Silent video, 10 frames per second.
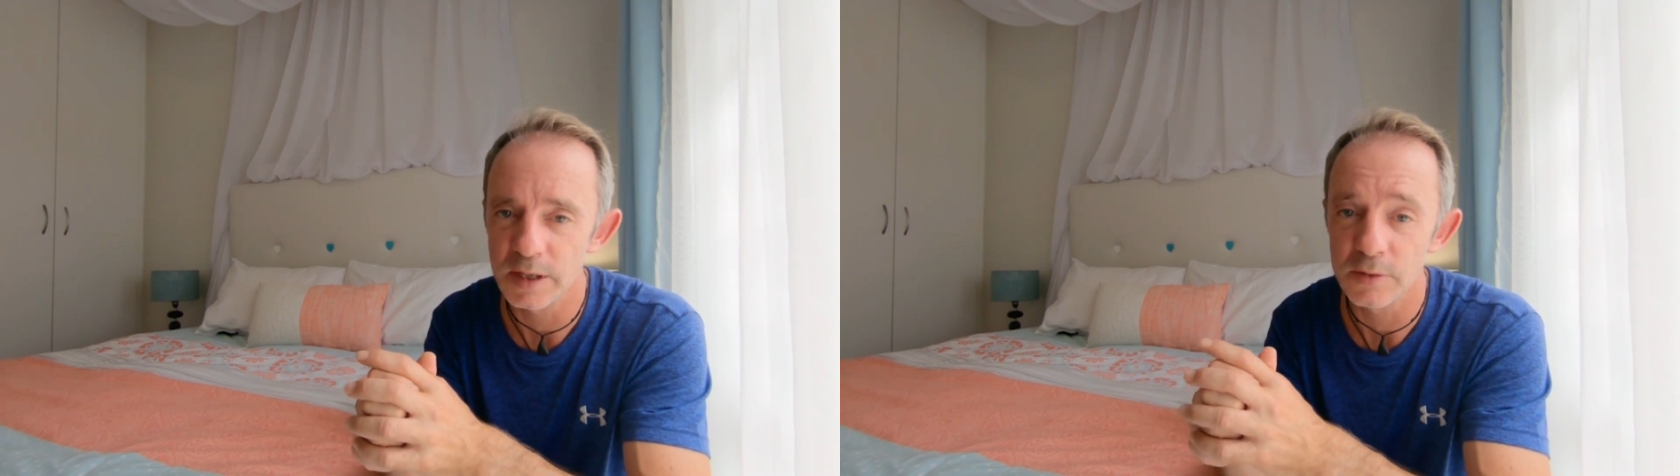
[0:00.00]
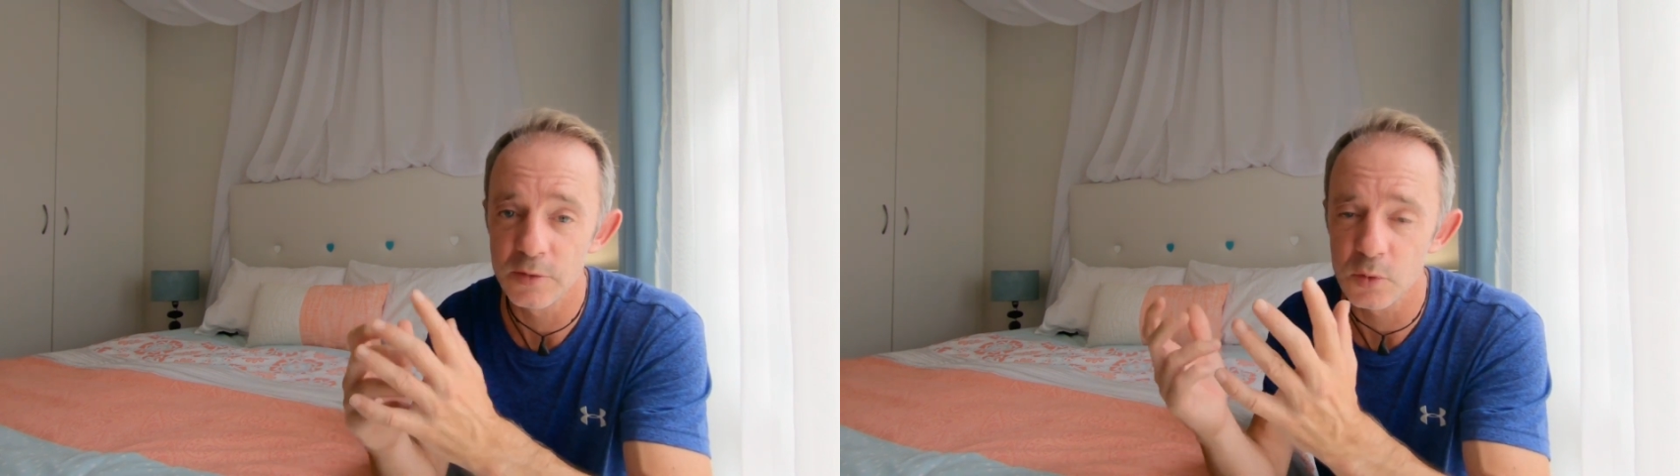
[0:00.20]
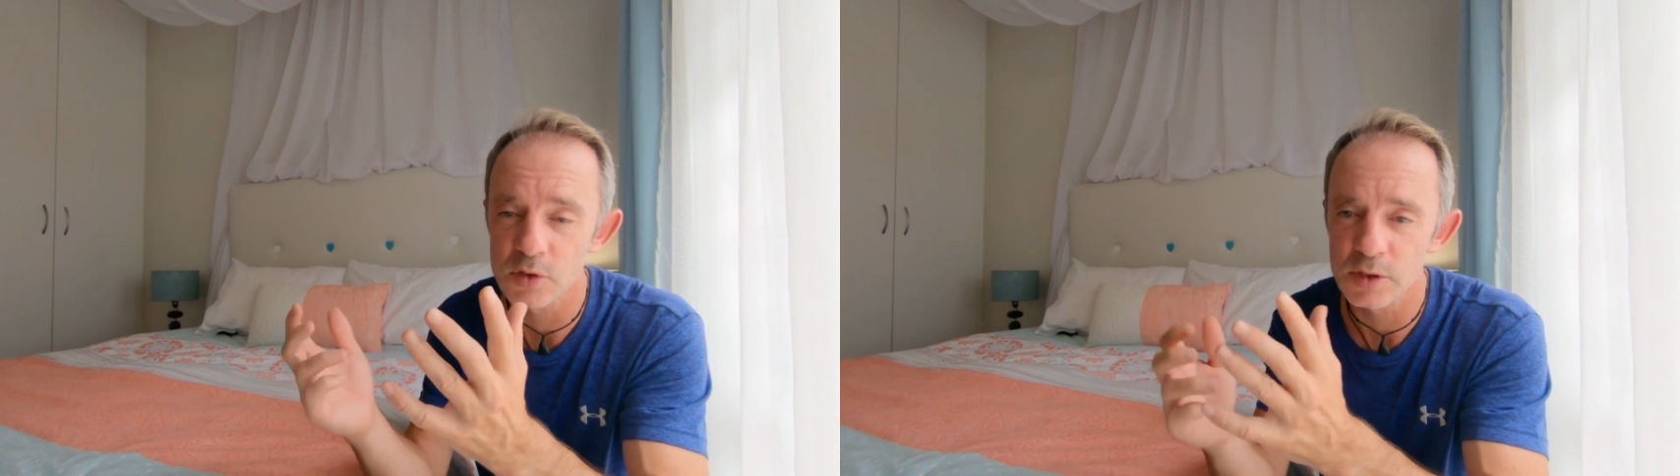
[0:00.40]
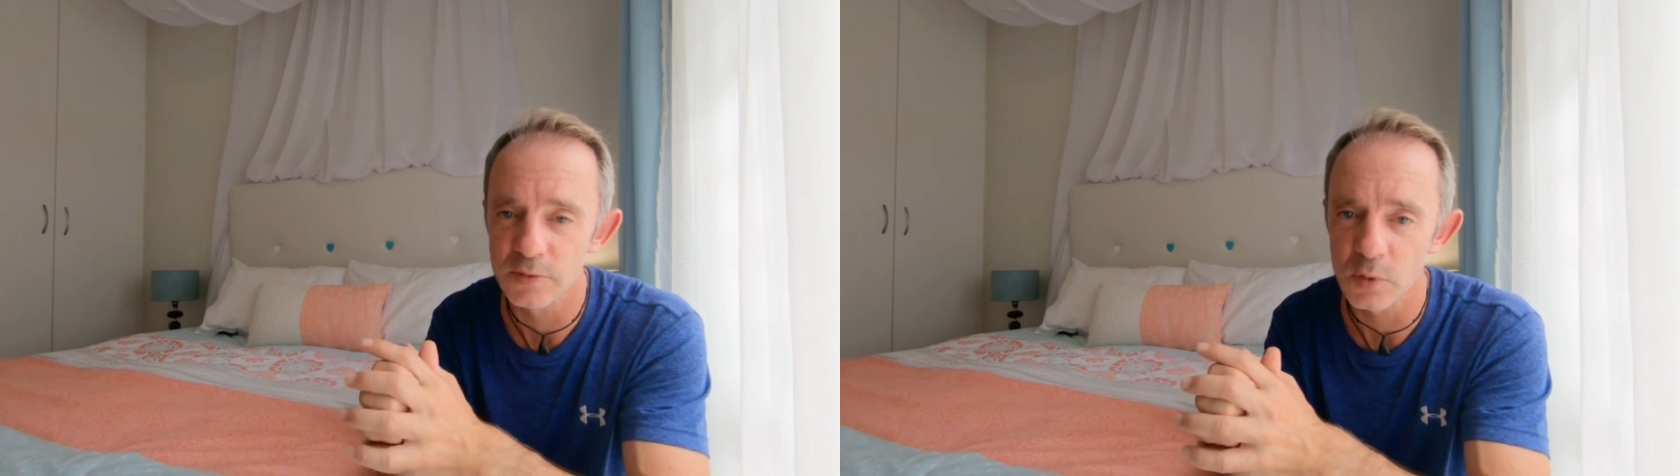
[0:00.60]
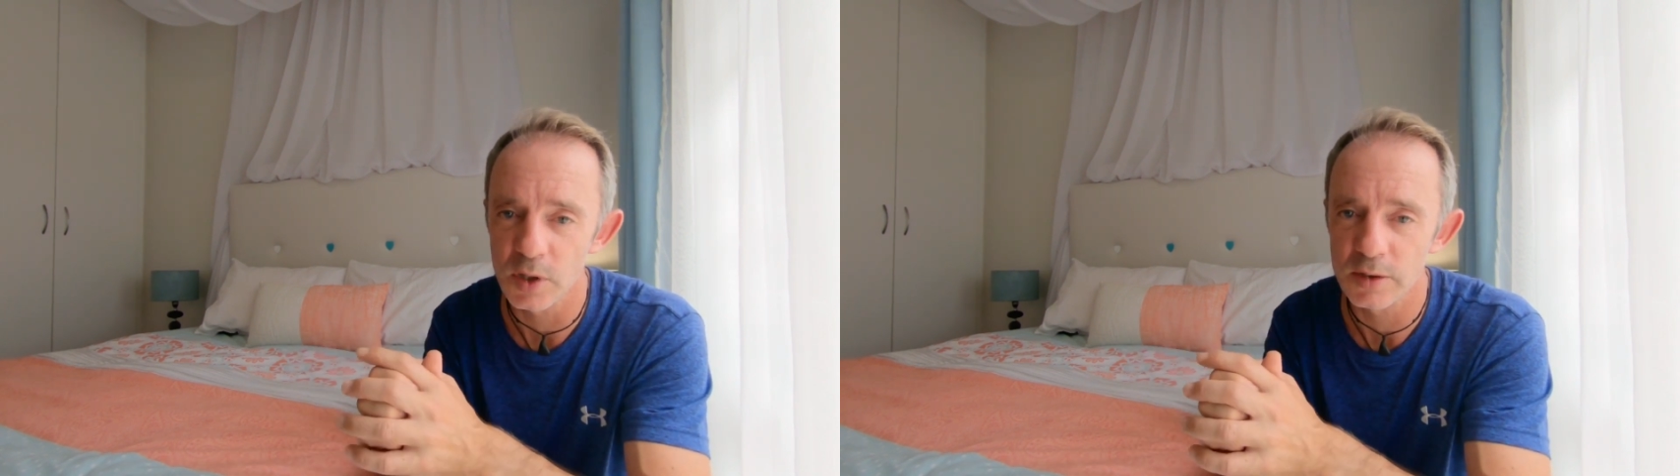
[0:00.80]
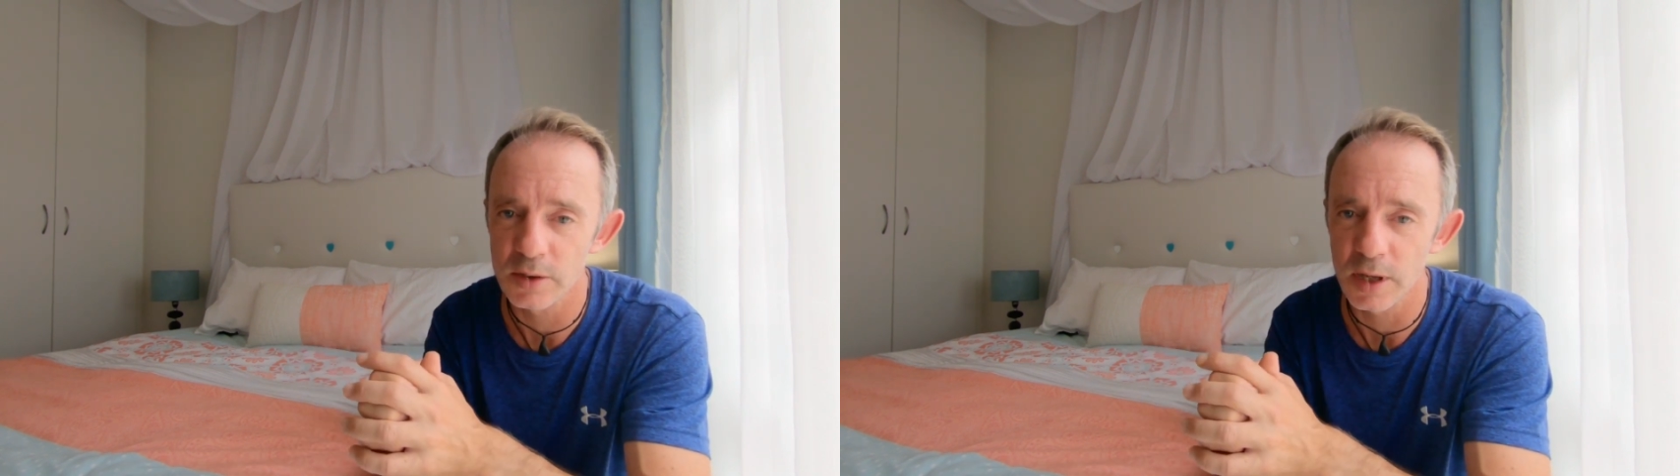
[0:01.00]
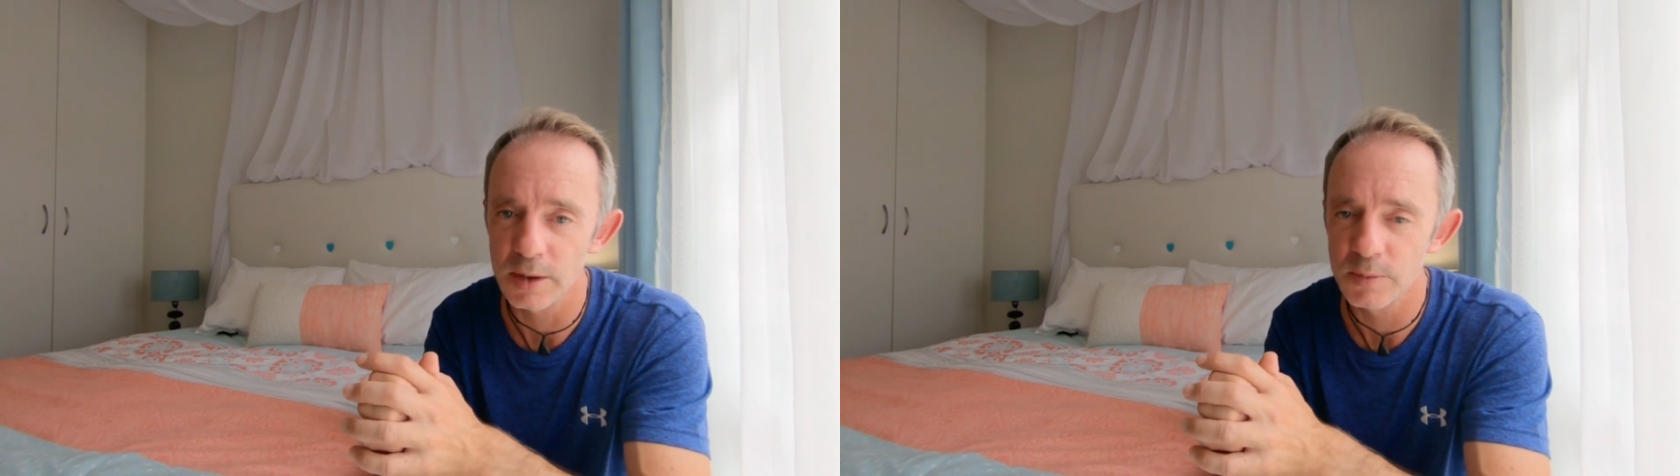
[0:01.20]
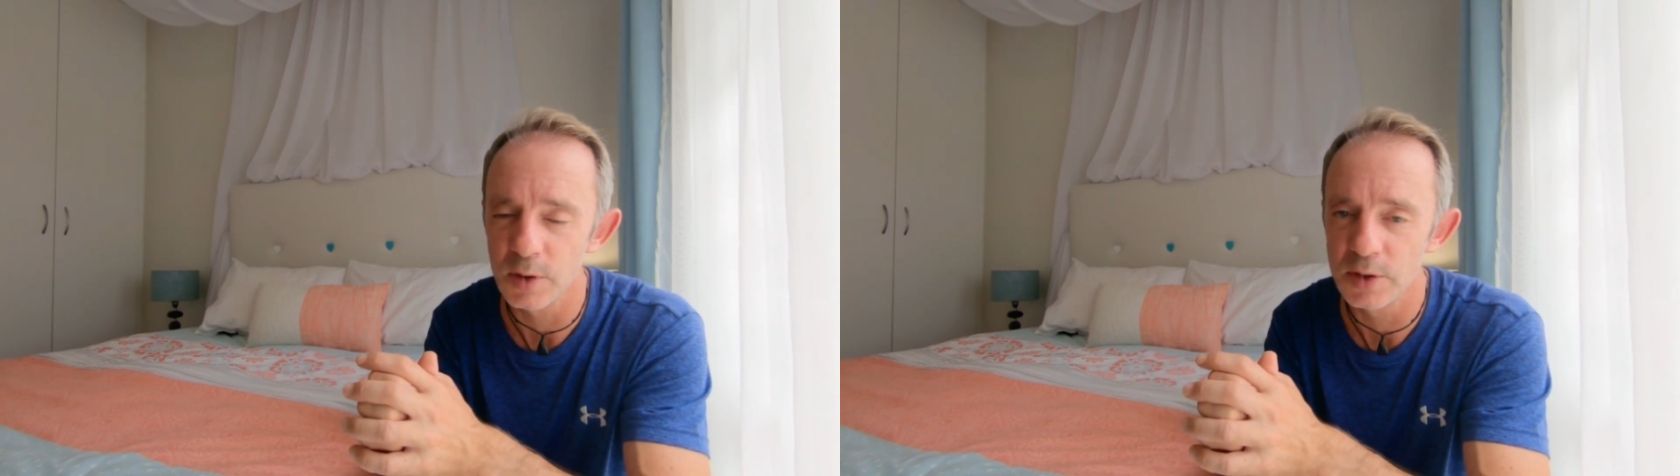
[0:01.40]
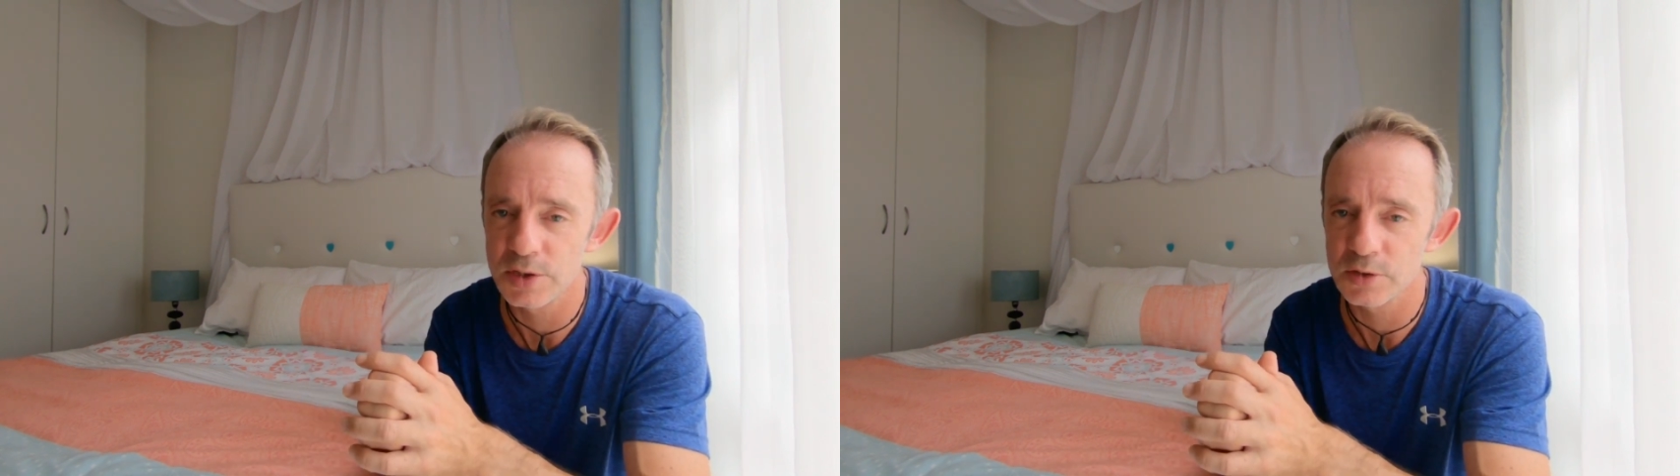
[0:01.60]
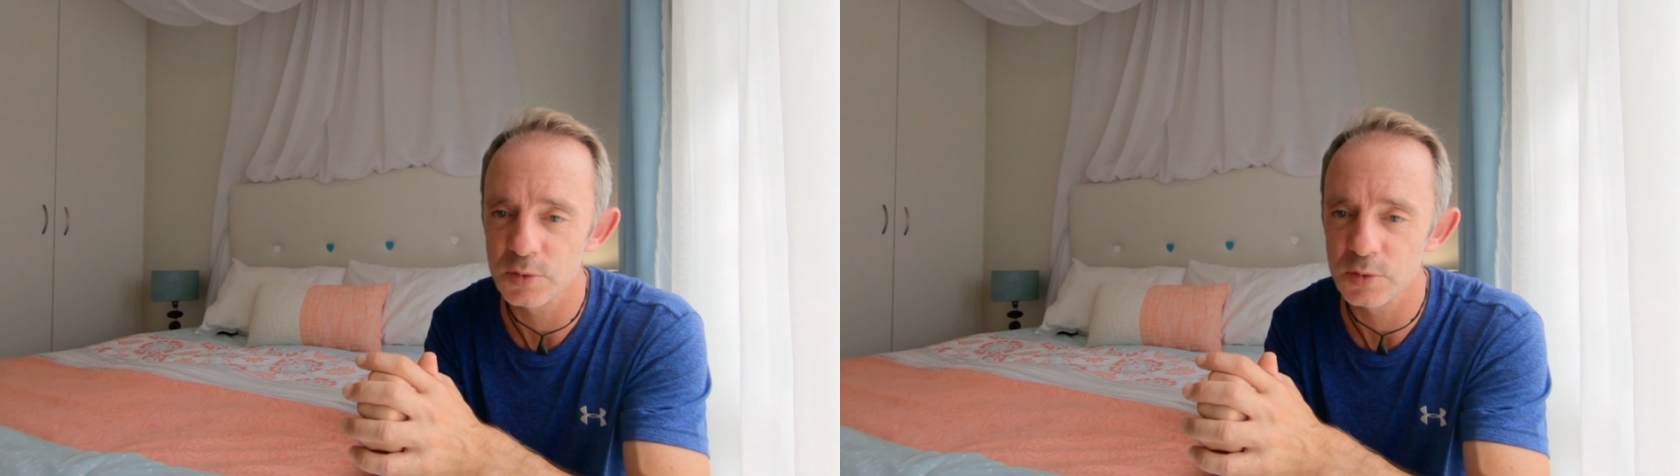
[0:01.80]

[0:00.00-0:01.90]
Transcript: And of course, avoid collisions